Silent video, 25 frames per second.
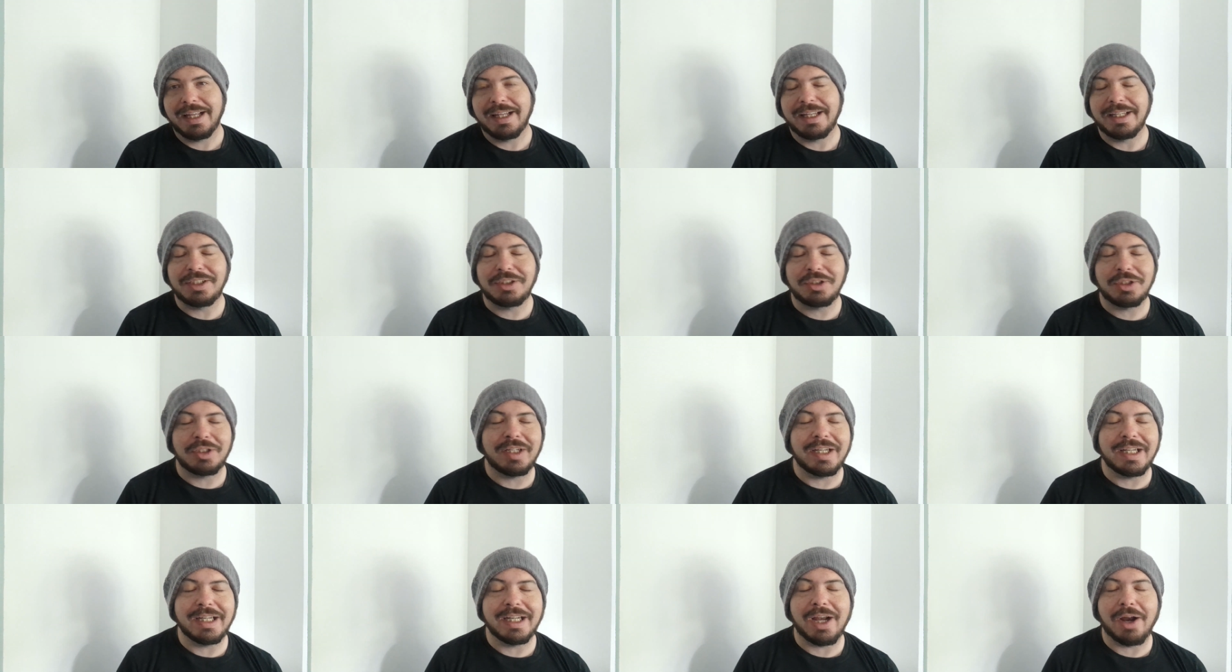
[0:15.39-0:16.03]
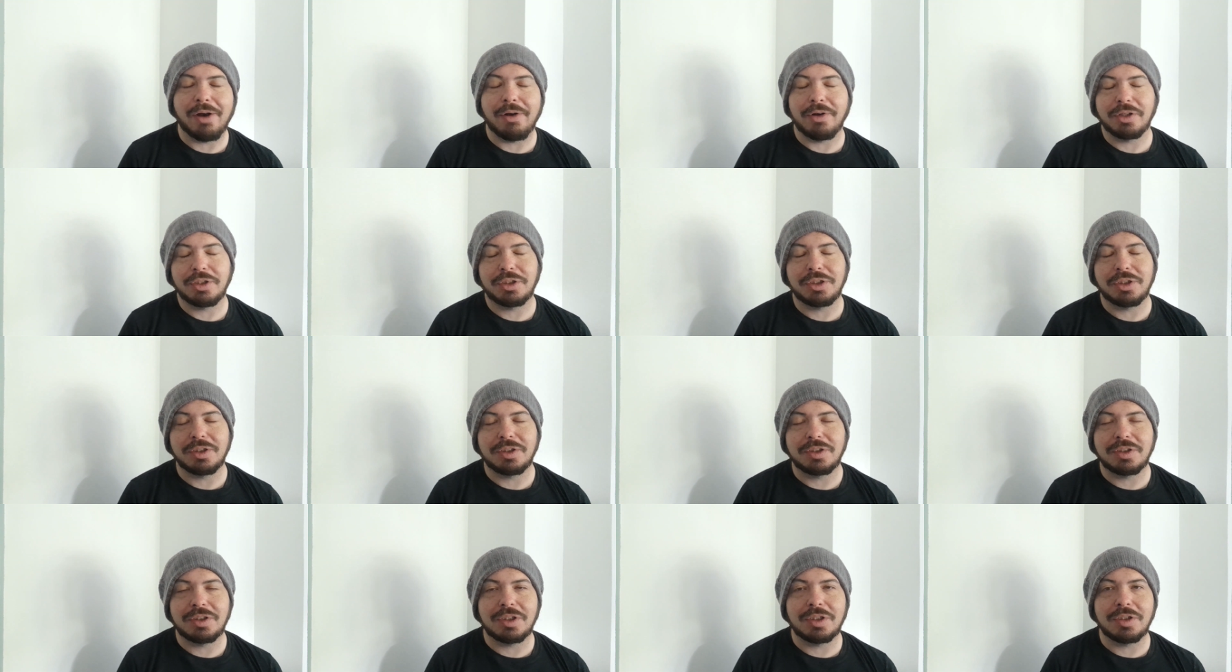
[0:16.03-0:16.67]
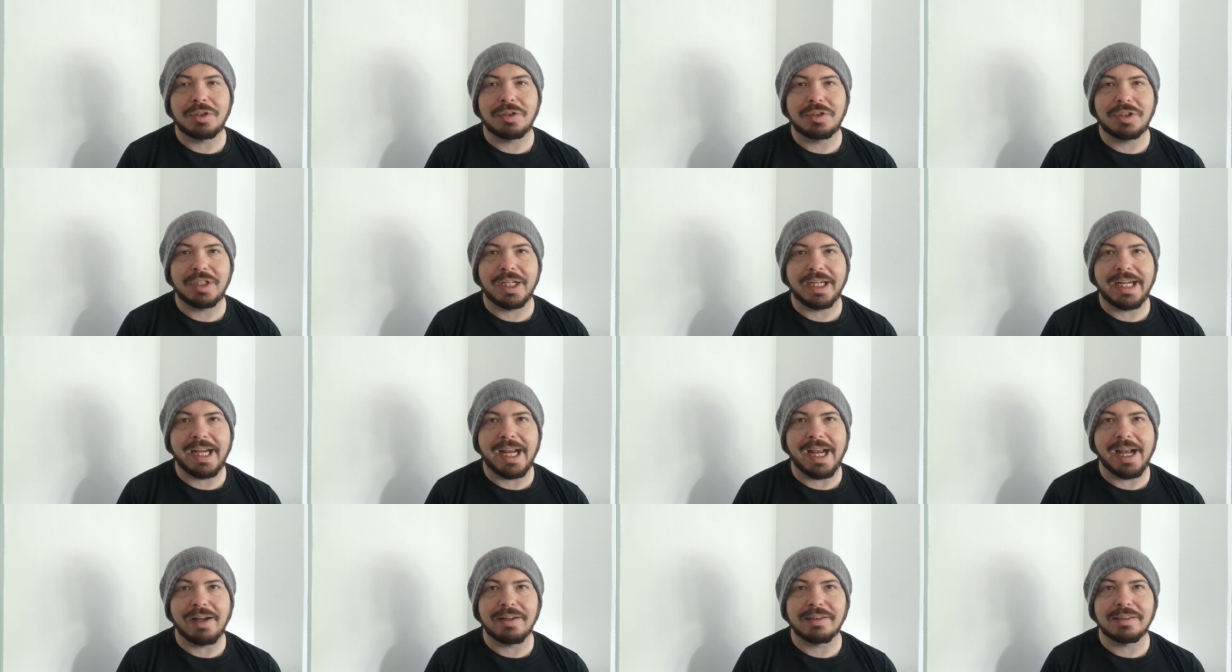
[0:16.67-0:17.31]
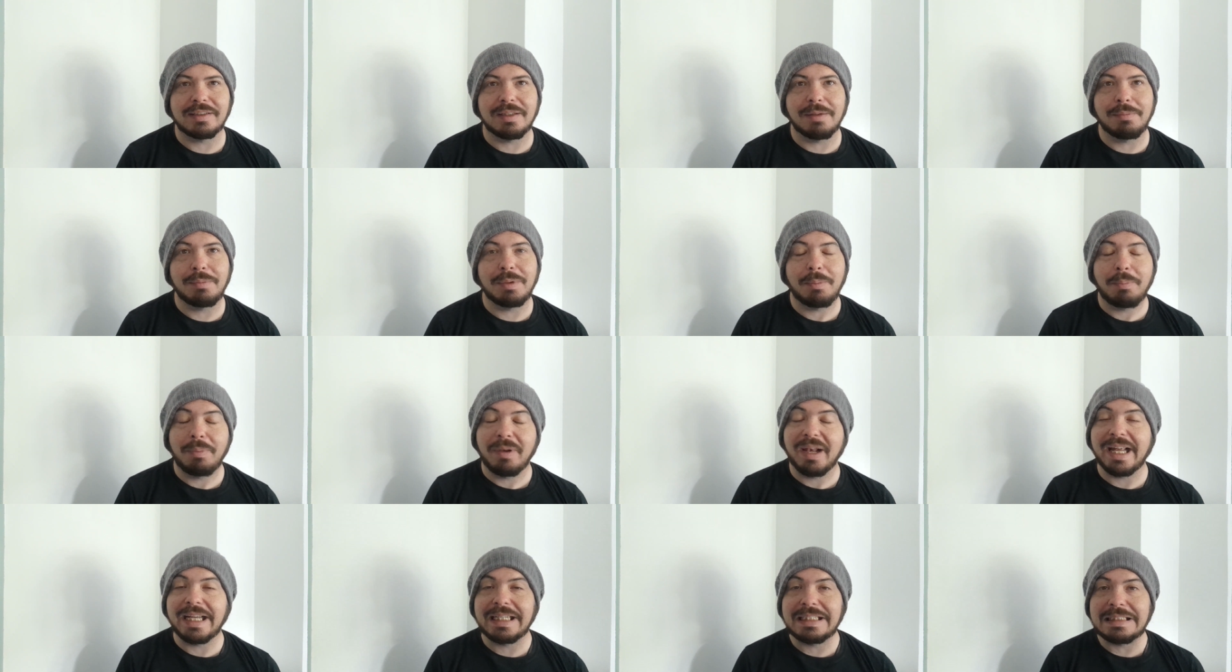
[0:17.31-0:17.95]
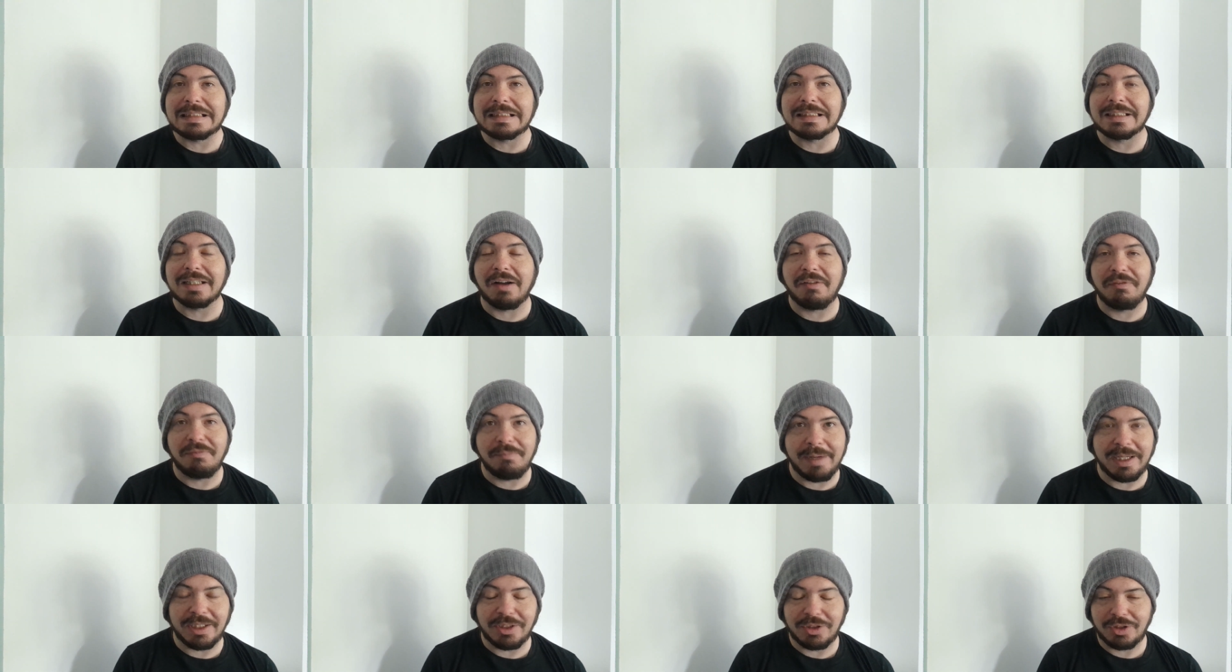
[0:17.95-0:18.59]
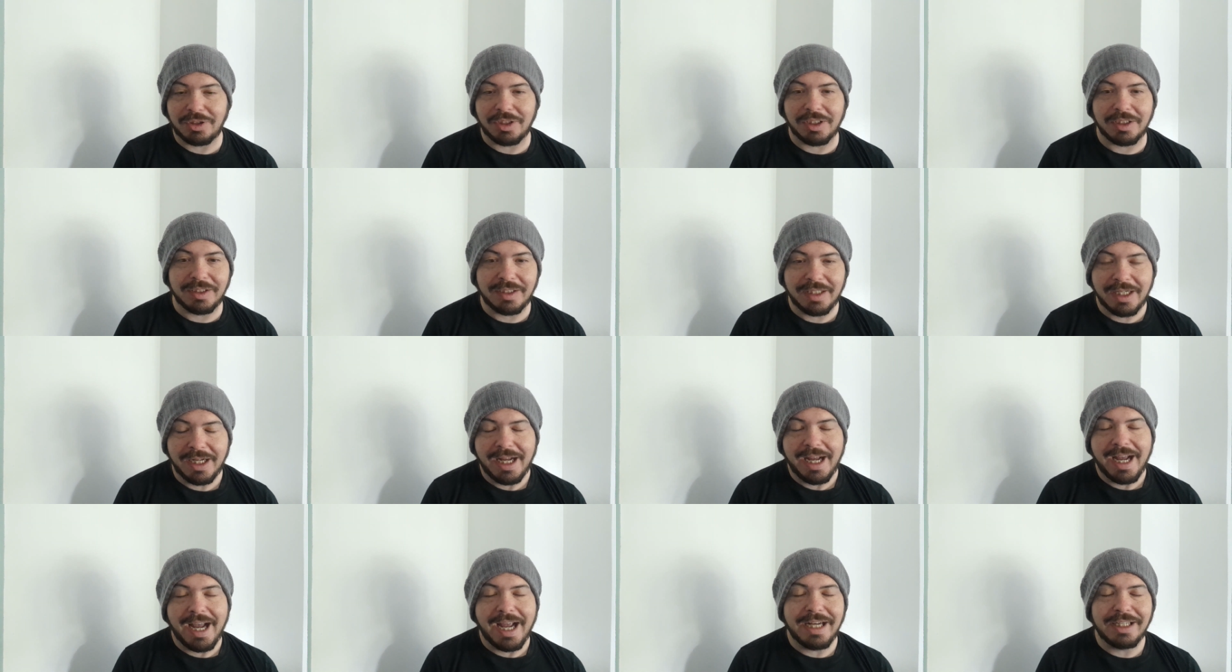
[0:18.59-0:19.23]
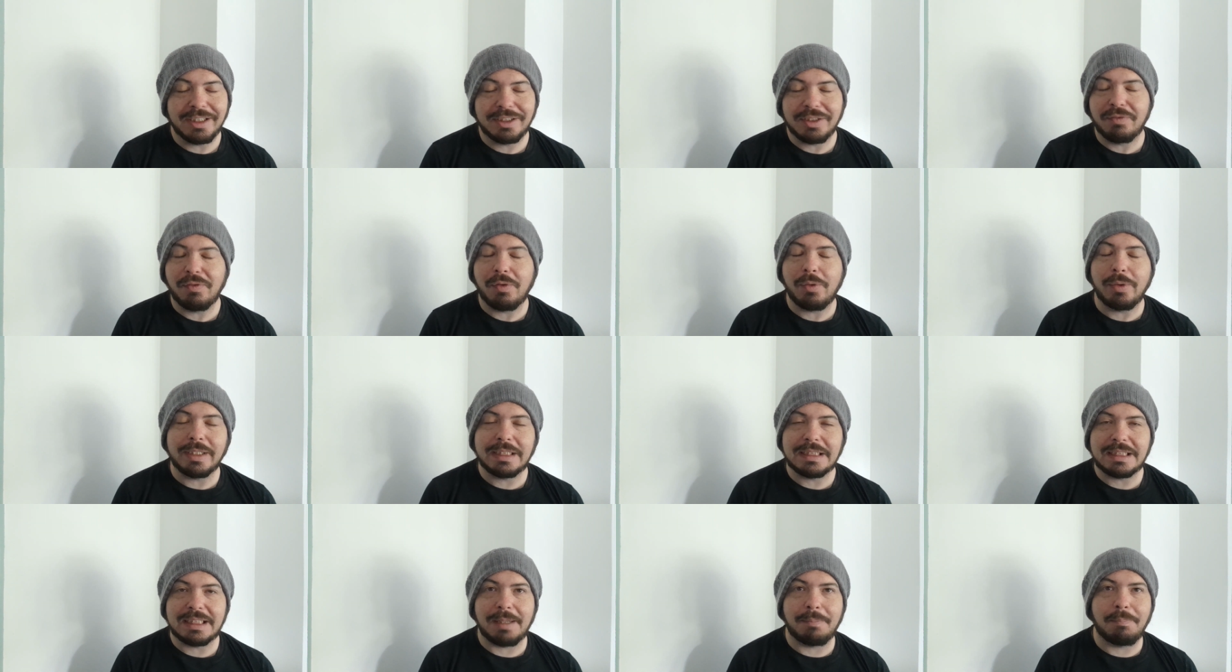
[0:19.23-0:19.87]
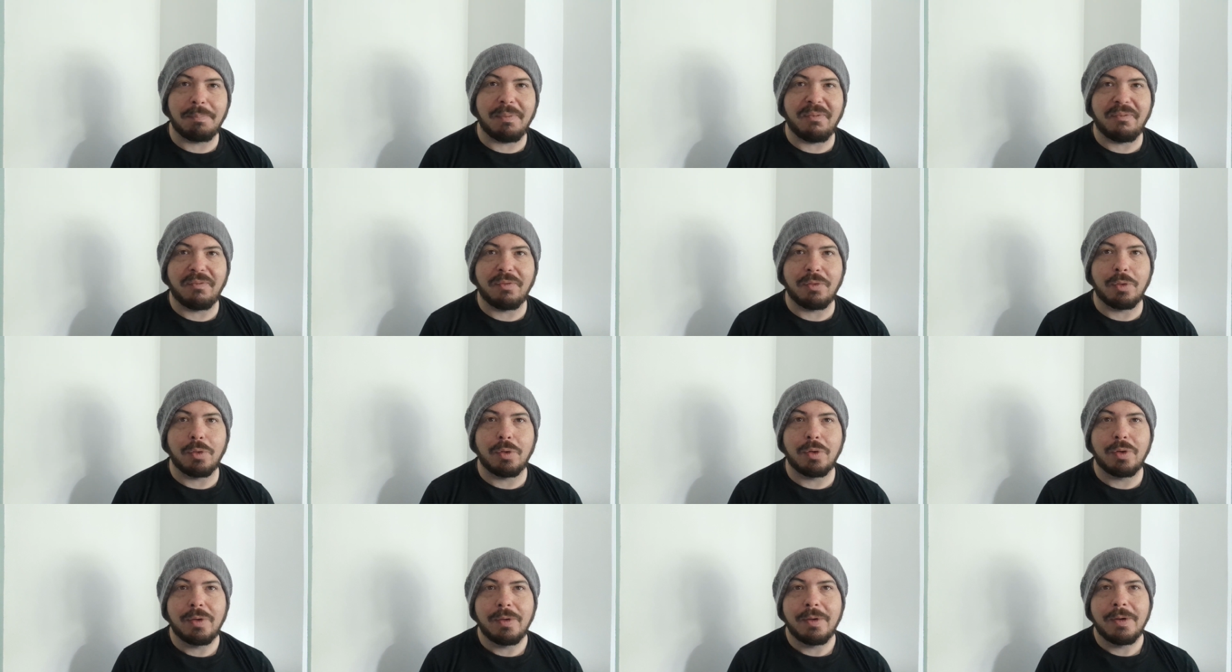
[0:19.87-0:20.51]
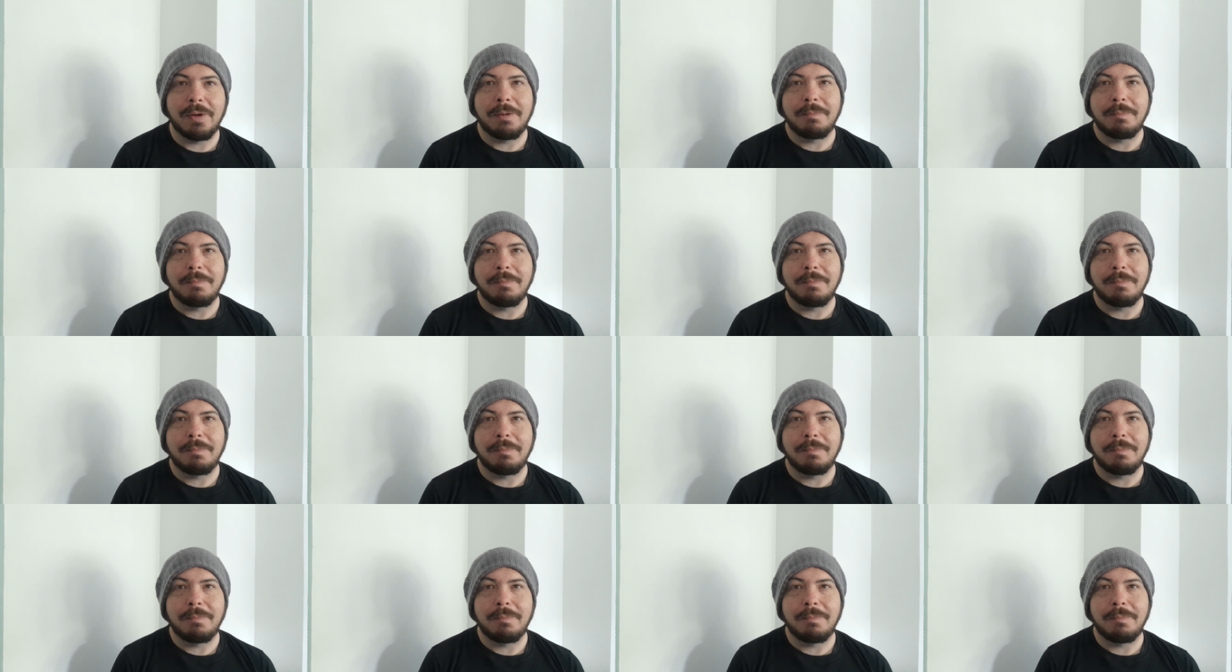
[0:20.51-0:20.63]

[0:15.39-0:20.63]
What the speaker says: this should encourage you to check out some of the places that I've mentioned. And as I've always said before,